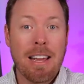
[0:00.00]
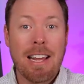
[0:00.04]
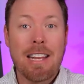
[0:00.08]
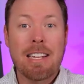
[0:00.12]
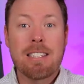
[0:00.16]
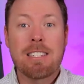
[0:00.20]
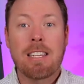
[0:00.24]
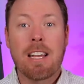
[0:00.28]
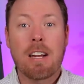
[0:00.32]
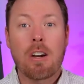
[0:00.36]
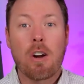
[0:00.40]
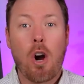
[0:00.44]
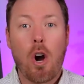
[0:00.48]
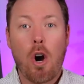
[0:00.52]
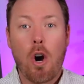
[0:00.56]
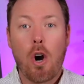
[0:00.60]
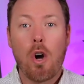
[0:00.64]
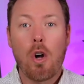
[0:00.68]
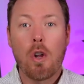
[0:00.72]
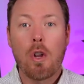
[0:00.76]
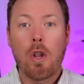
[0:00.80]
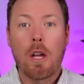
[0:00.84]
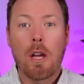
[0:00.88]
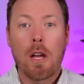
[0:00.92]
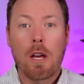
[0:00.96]
is they're
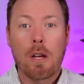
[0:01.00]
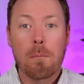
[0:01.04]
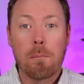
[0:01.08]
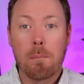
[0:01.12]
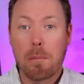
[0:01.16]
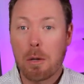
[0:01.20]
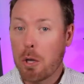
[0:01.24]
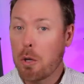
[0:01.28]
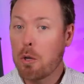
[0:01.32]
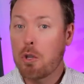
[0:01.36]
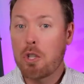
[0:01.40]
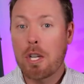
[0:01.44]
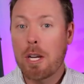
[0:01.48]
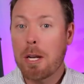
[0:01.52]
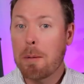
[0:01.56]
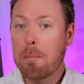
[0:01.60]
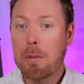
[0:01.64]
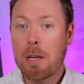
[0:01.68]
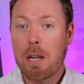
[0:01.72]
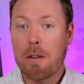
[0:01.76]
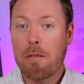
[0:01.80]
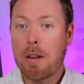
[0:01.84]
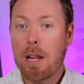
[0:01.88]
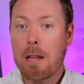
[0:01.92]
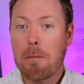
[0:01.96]
all blue
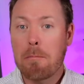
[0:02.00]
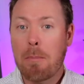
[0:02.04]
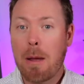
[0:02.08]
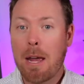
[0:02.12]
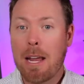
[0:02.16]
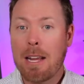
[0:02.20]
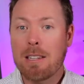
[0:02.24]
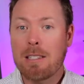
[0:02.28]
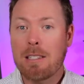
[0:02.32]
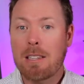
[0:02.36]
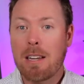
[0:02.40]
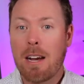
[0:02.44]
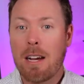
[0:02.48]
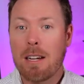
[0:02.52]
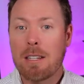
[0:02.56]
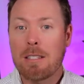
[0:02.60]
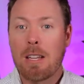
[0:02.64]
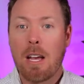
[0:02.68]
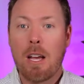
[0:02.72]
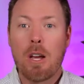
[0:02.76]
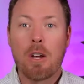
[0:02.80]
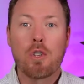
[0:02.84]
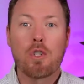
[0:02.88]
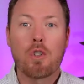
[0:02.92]
chip dividend paying stocks